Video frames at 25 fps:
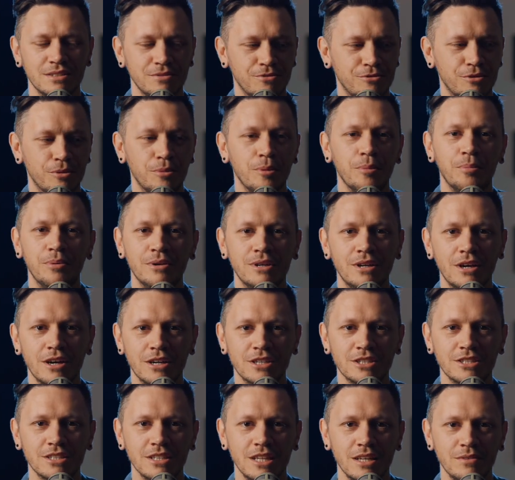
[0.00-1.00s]
from a
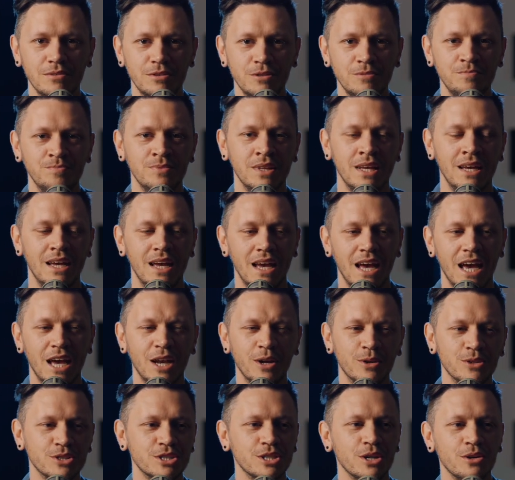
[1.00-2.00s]
production level,
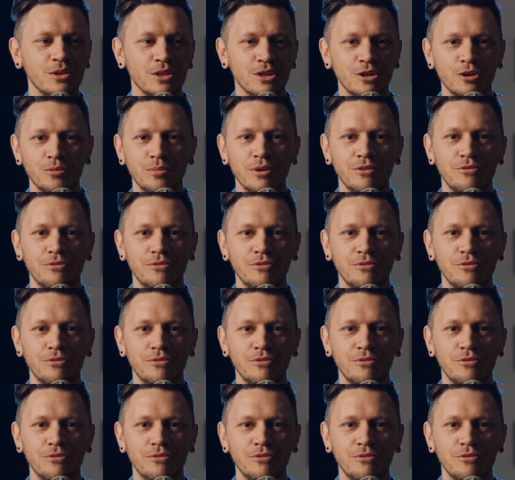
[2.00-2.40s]
and also a little